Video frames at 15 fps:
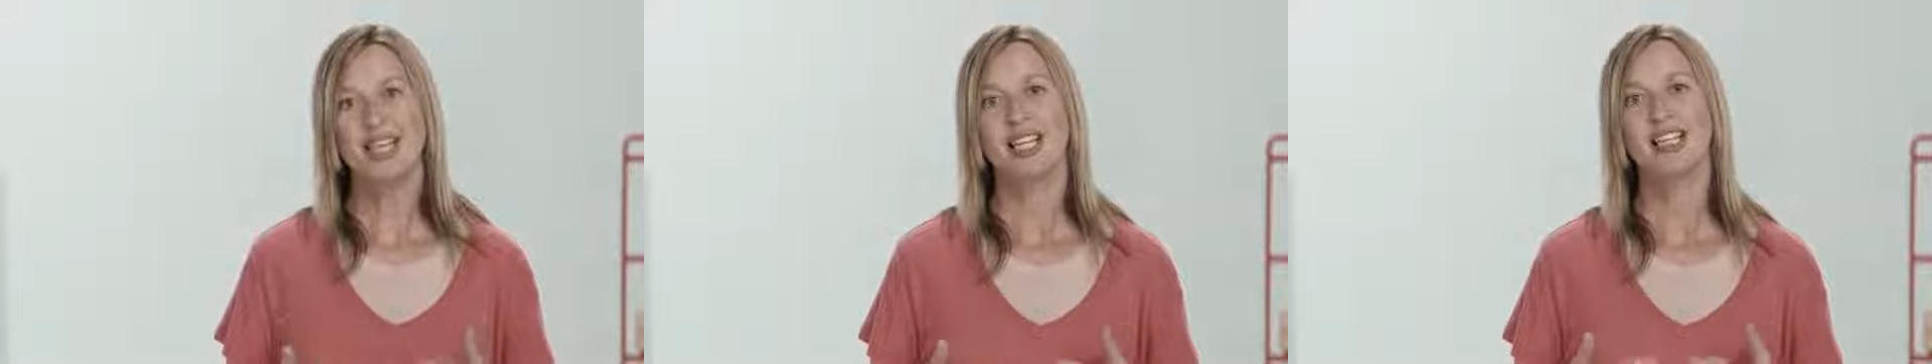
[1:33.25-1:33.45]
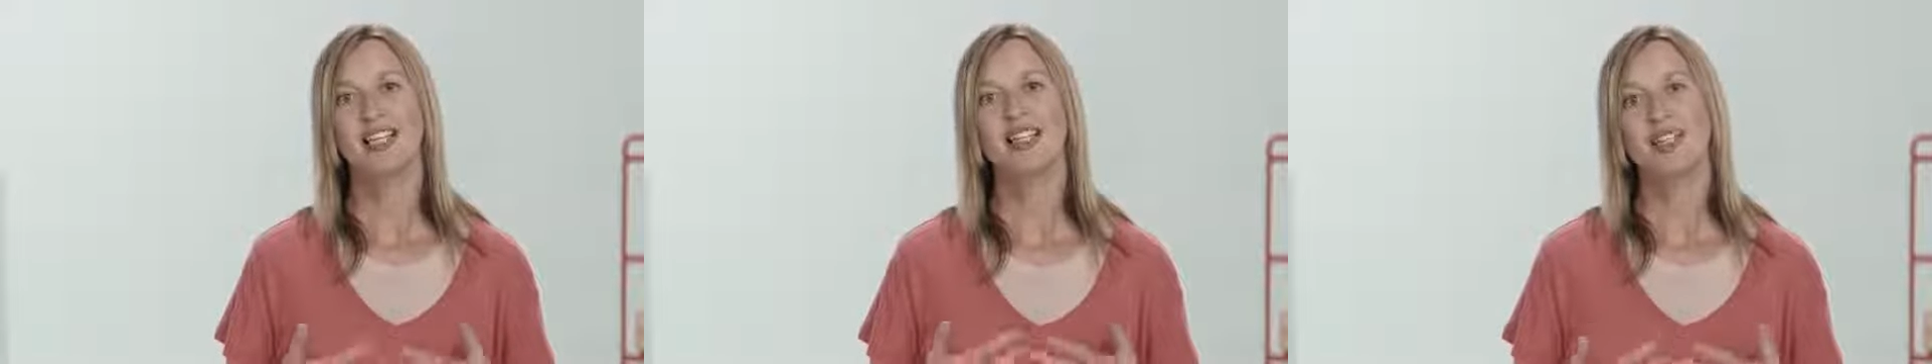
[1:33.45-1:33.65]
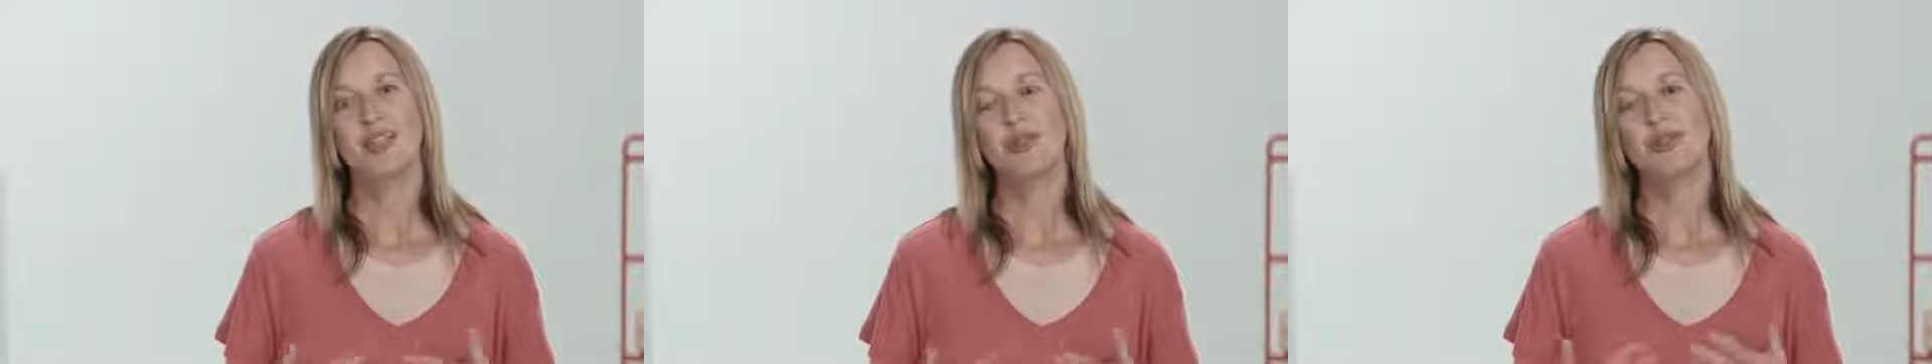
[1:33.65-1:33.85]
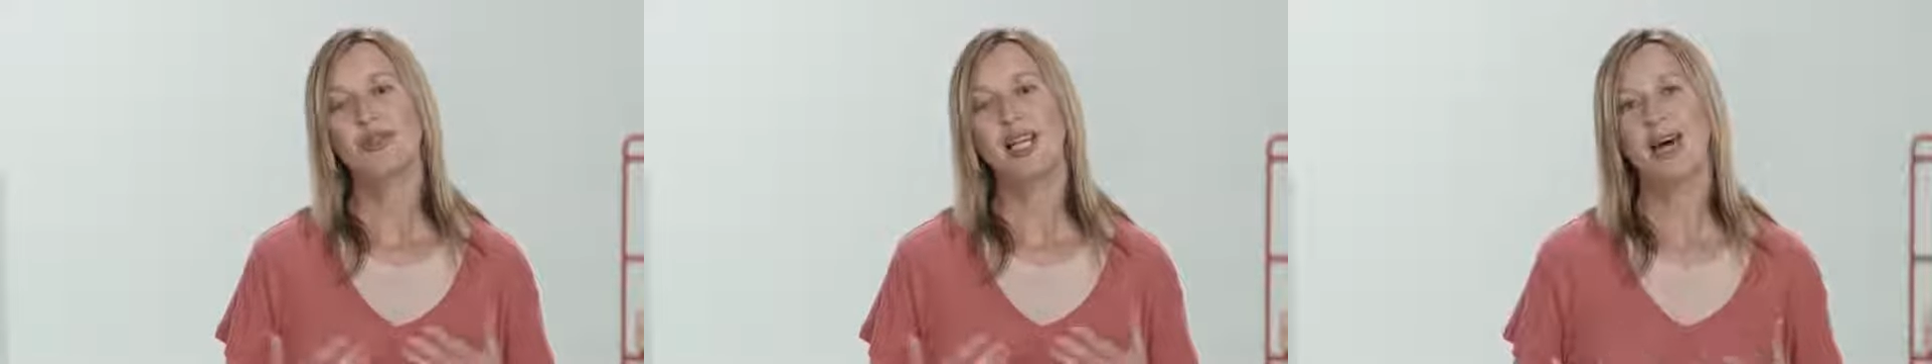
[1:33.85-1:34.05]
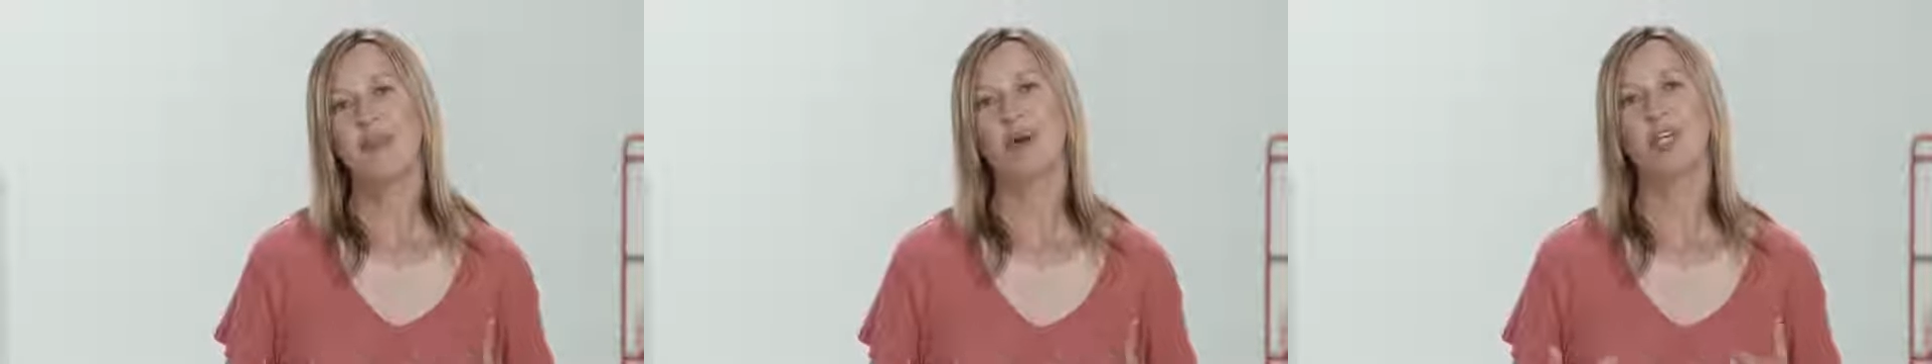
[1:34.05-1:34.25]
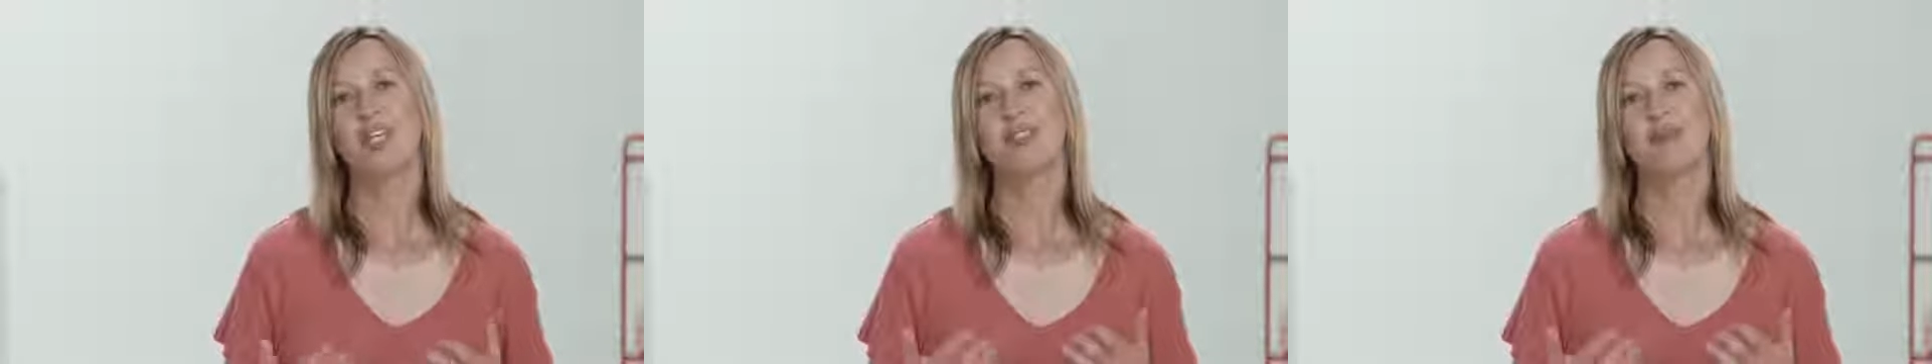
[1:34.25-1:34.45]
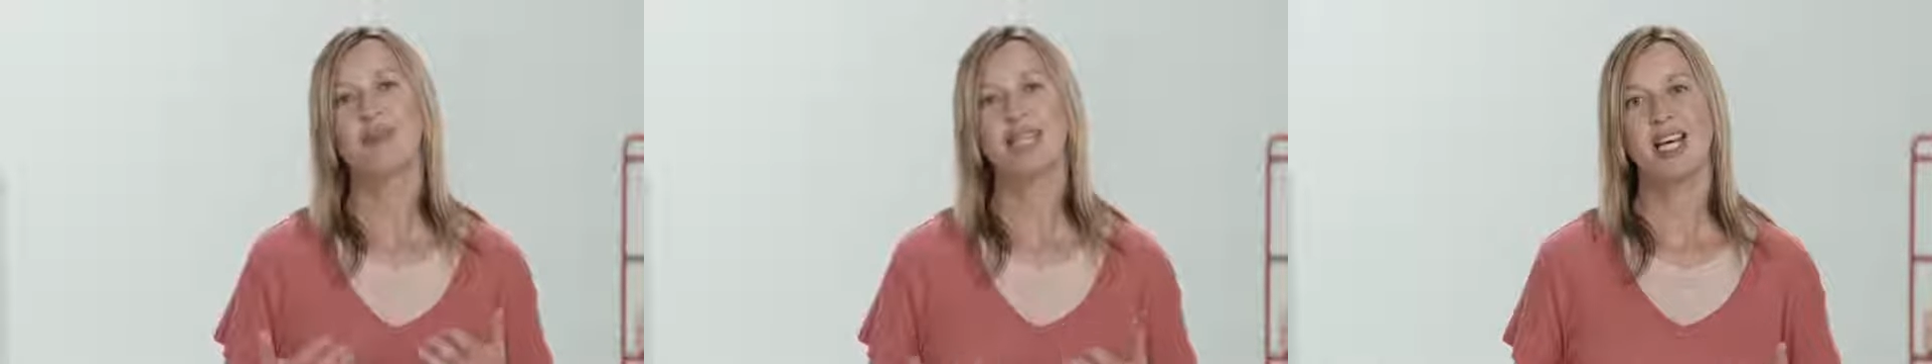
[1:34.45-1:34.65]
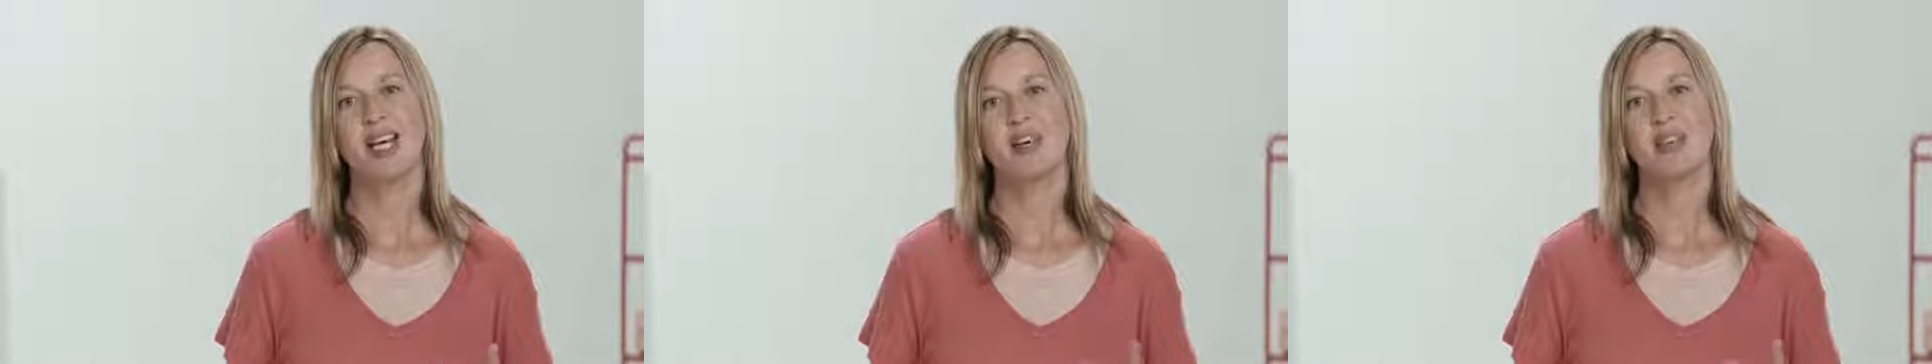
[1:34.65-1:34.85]
at the social networks
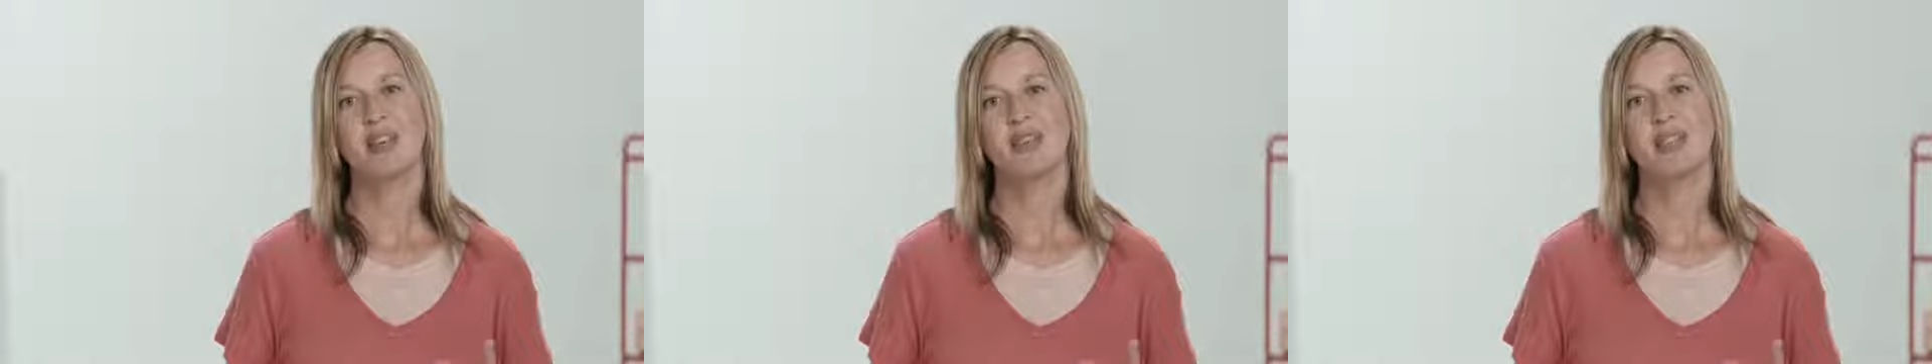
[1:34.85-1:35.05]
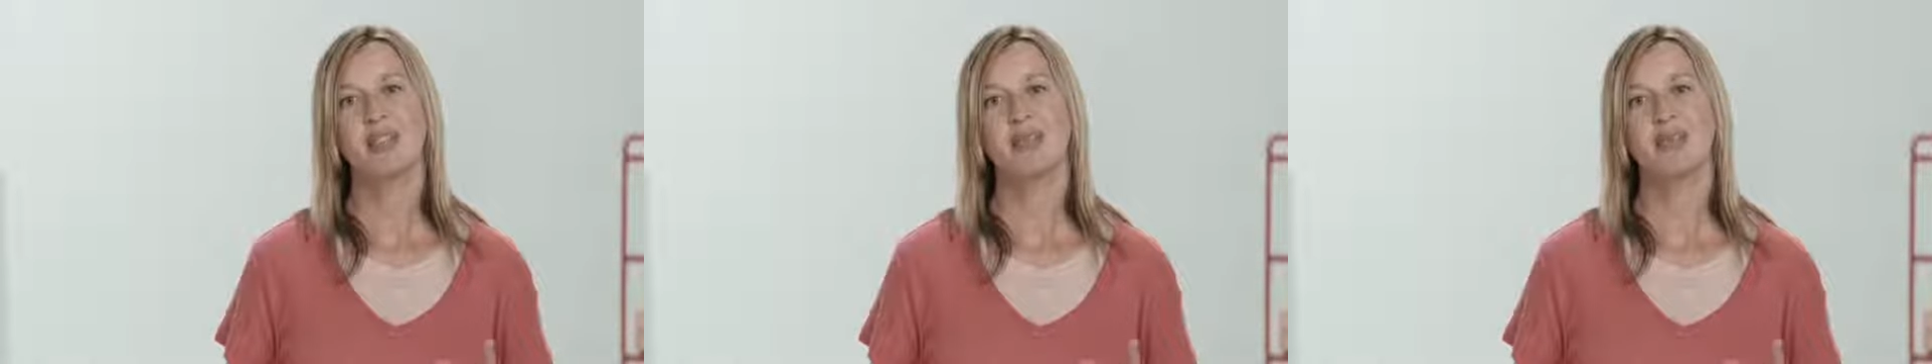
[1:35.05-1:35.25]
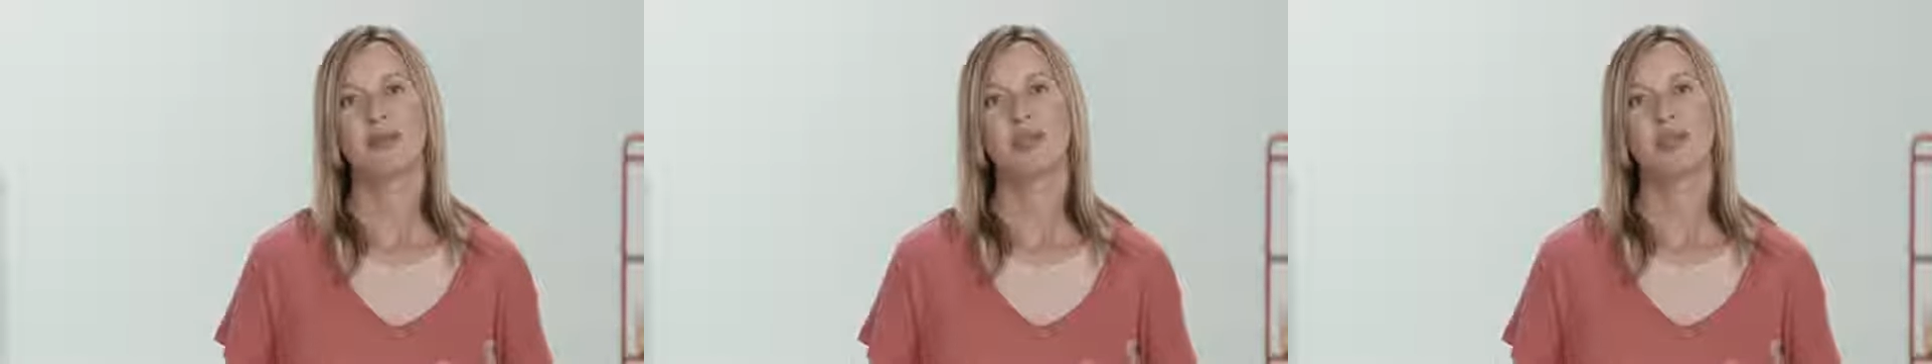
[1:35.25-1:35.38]
themselves.